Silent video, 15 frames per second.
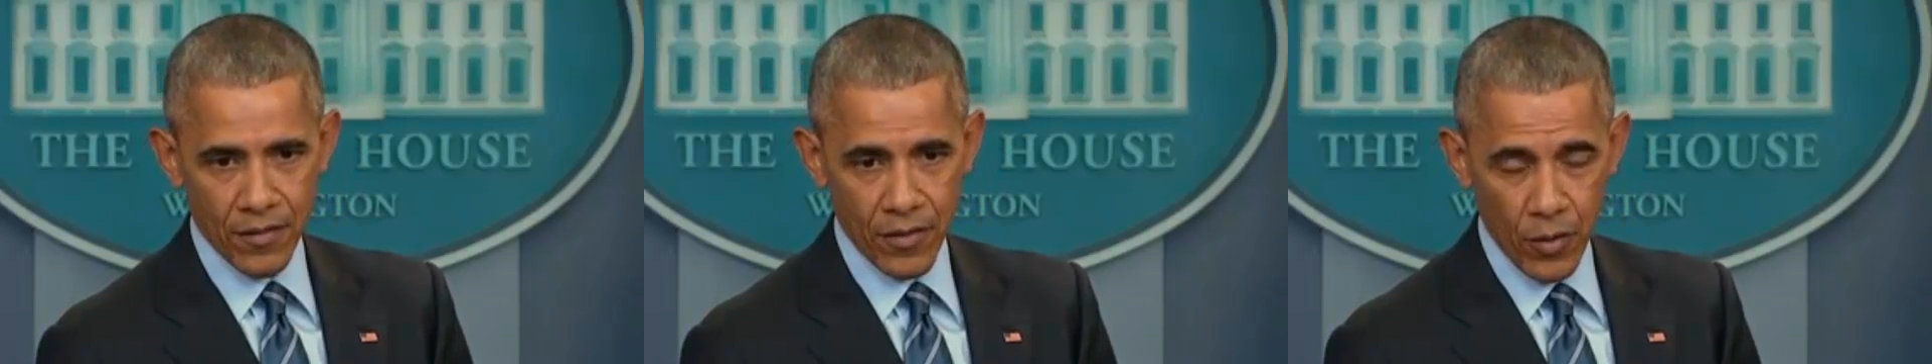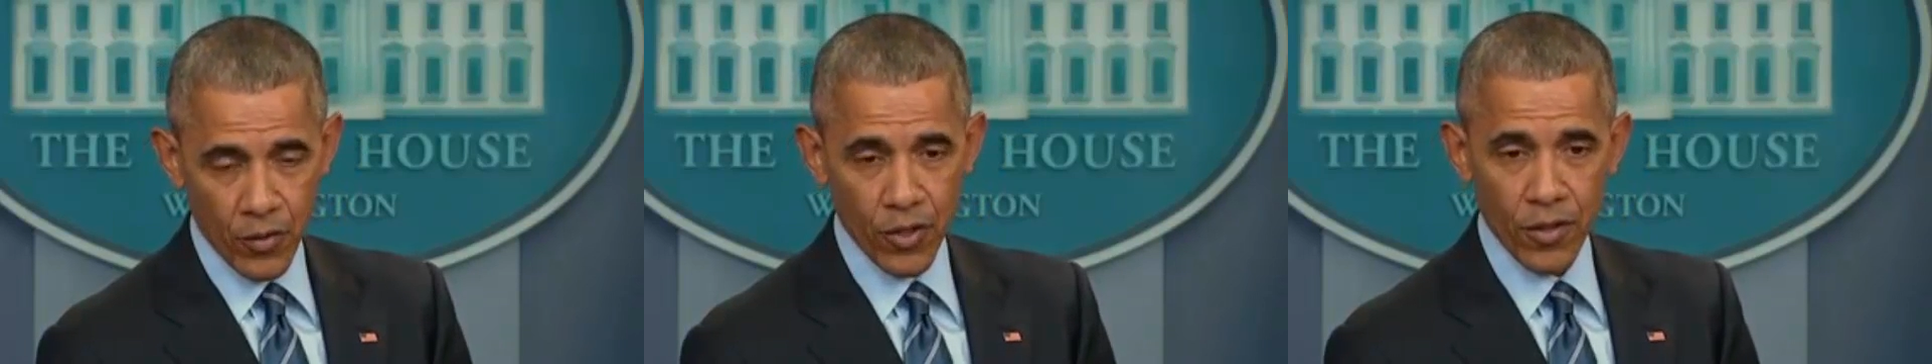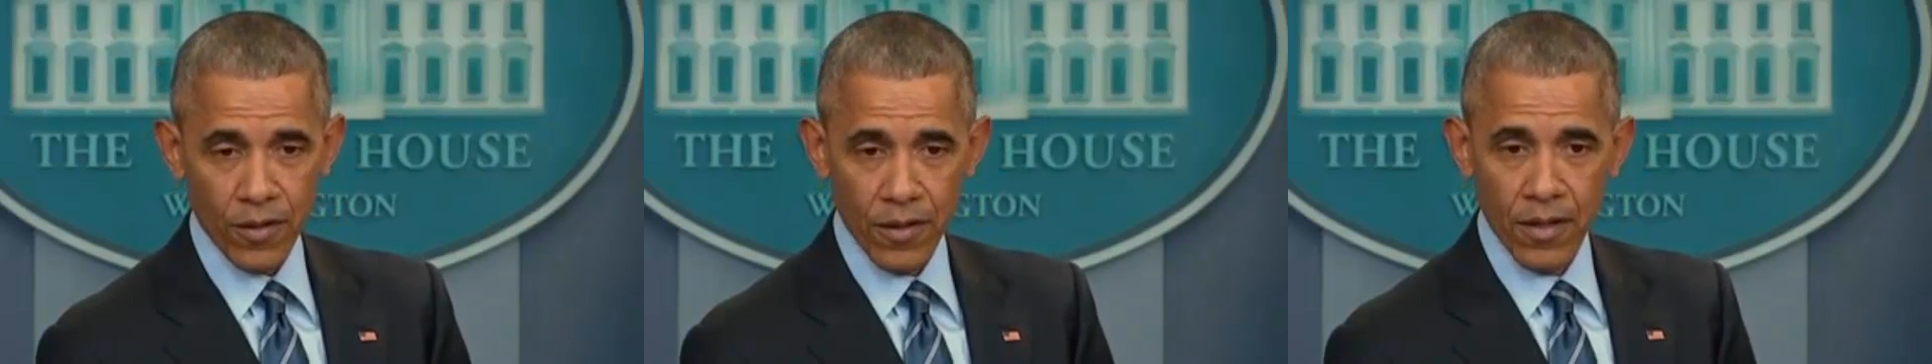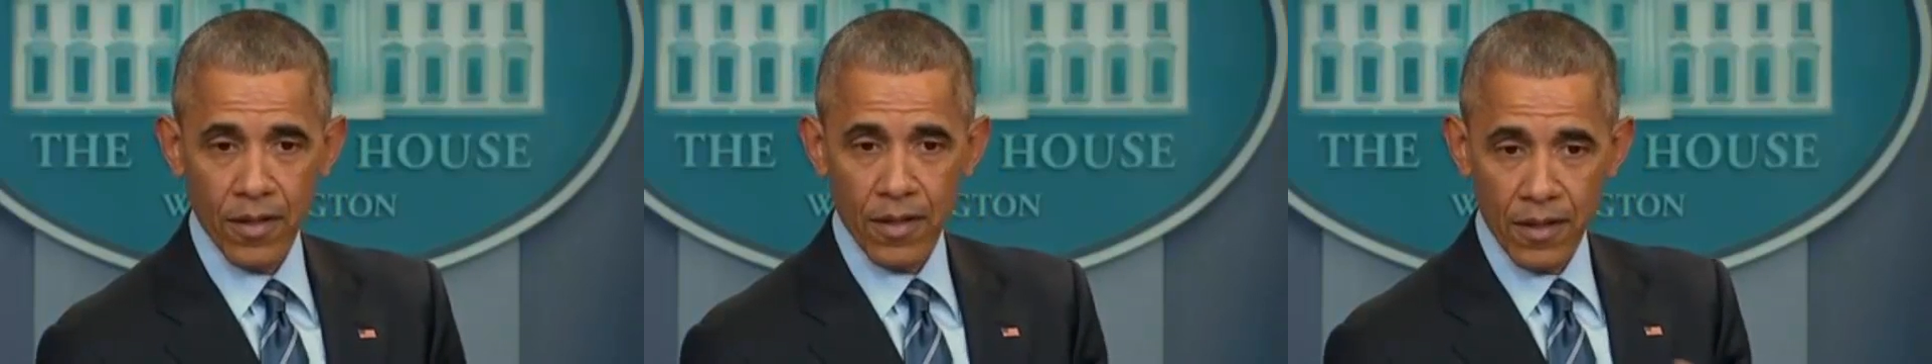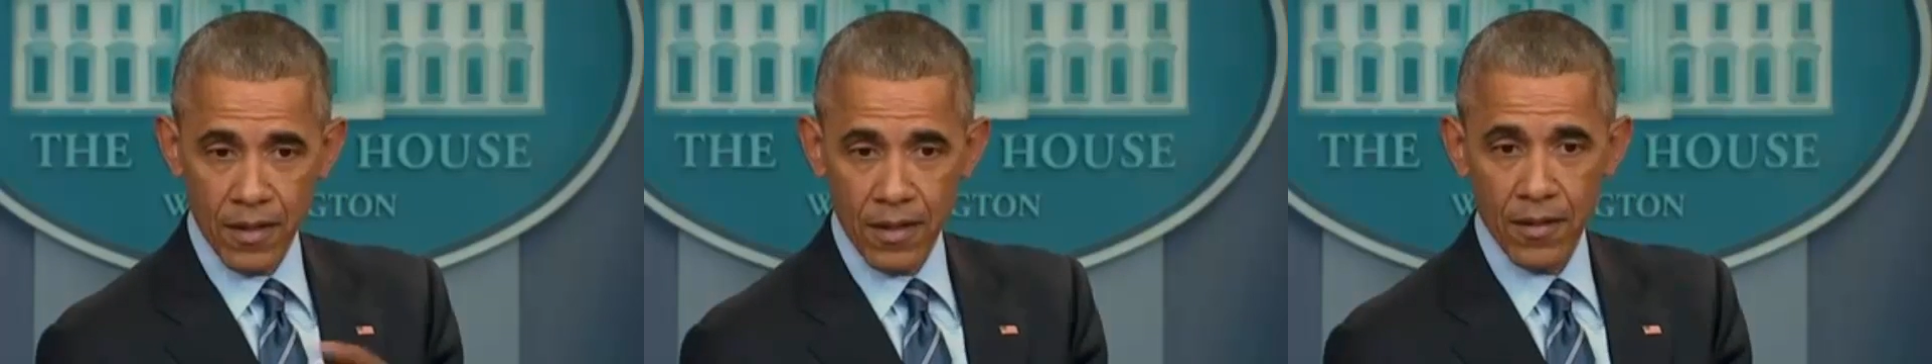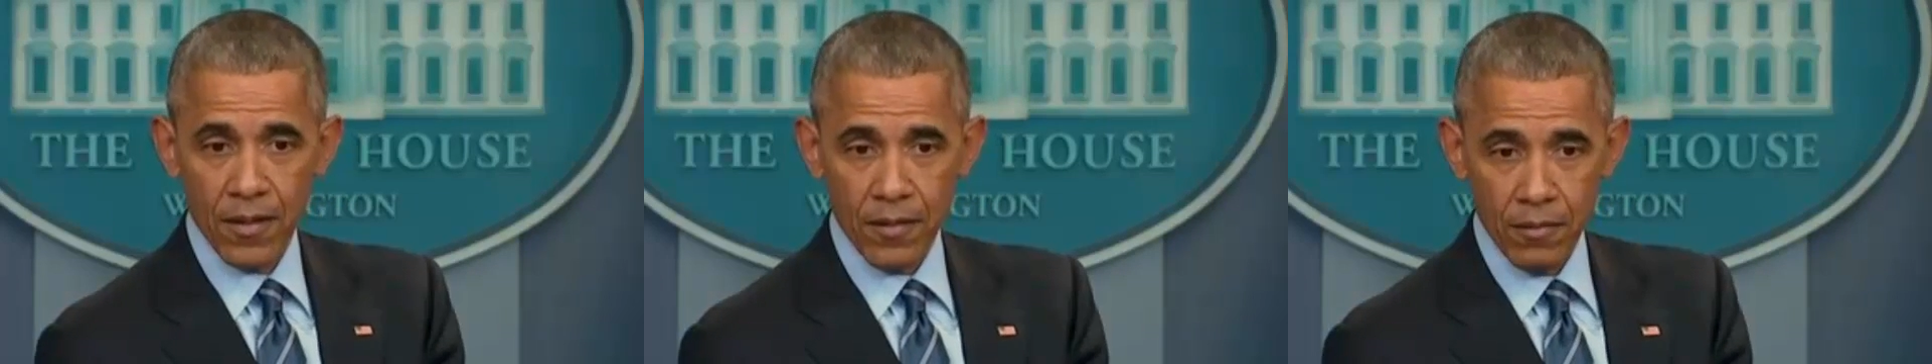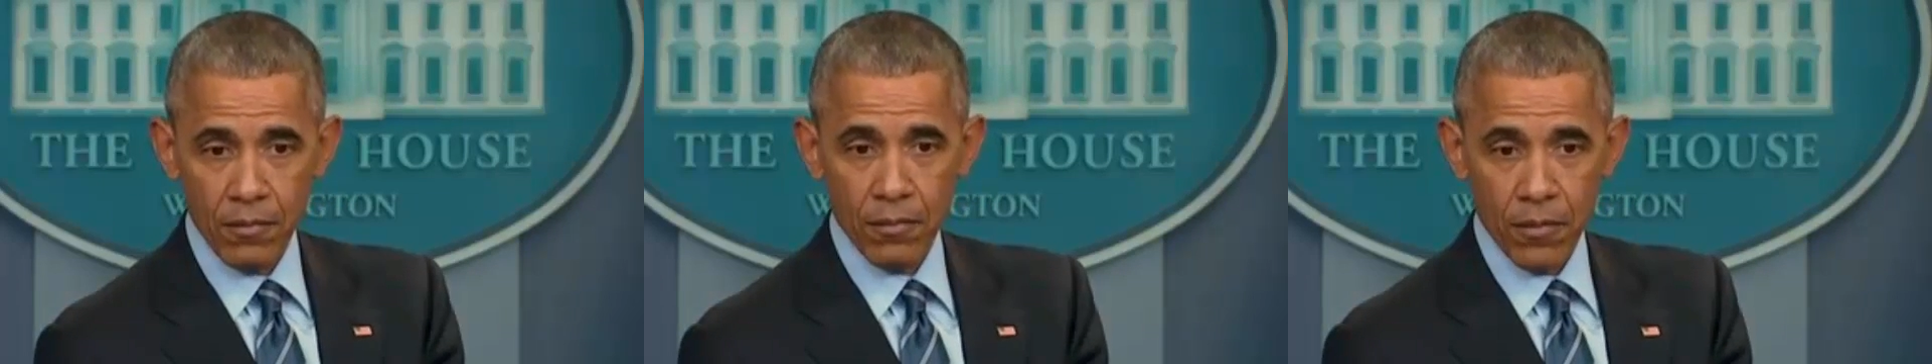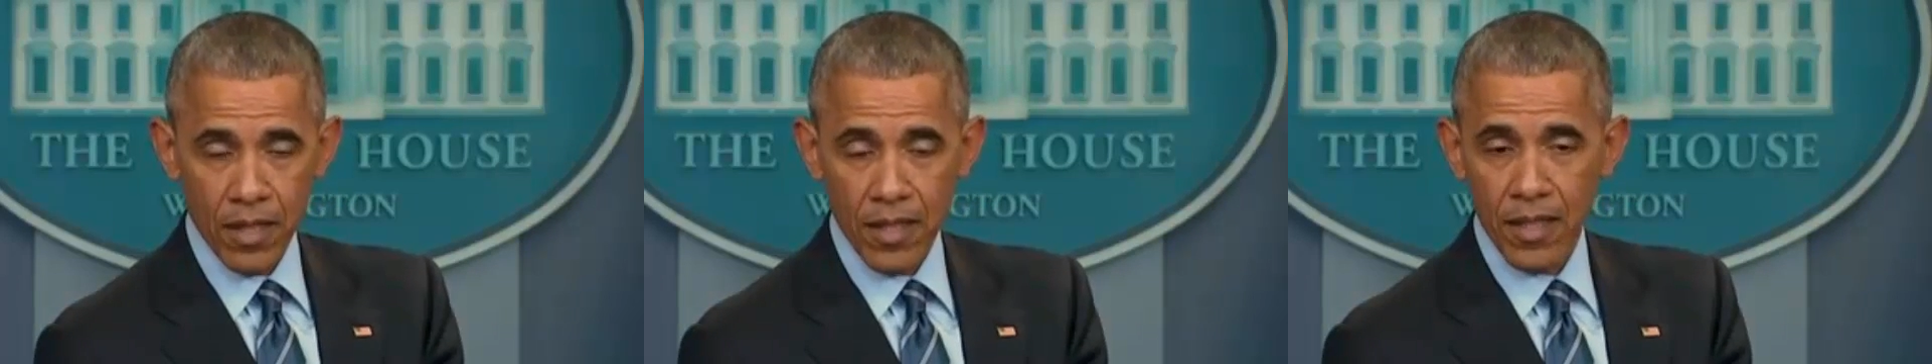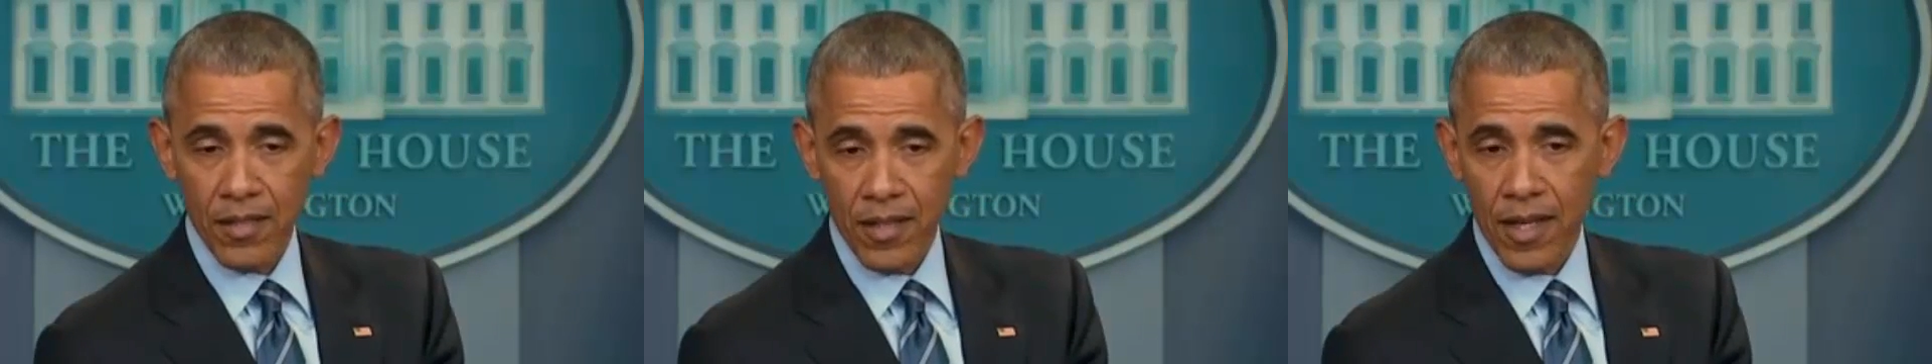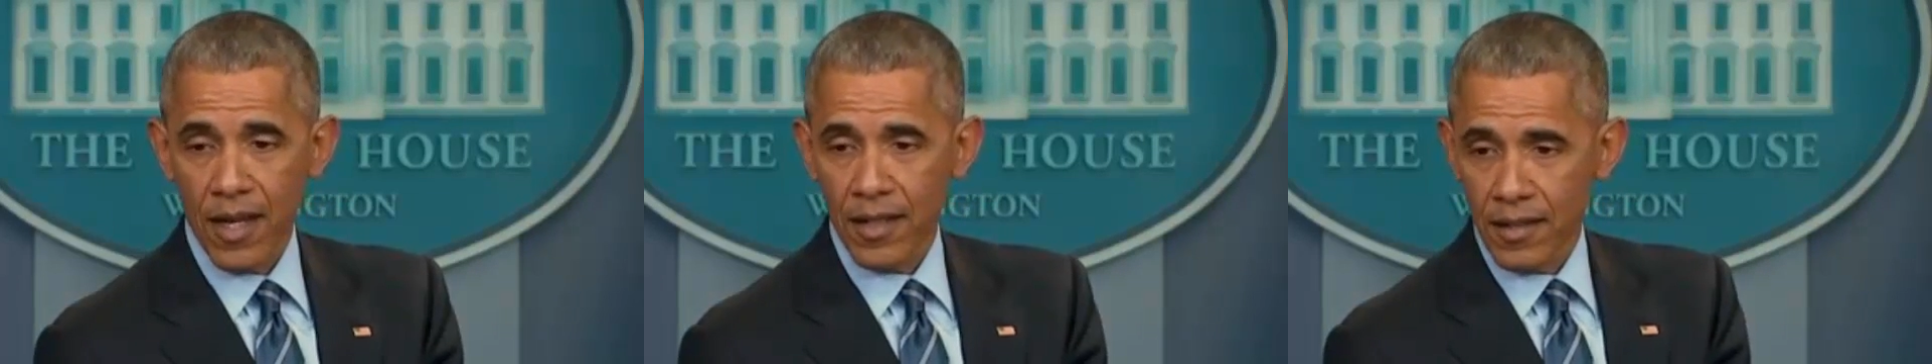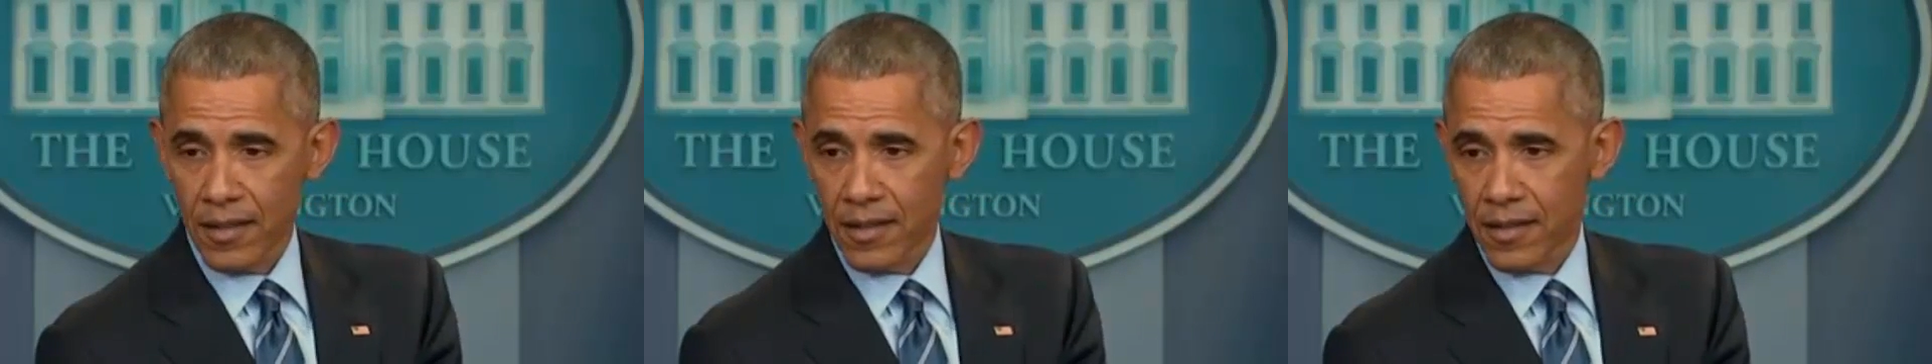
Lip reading: future, but does not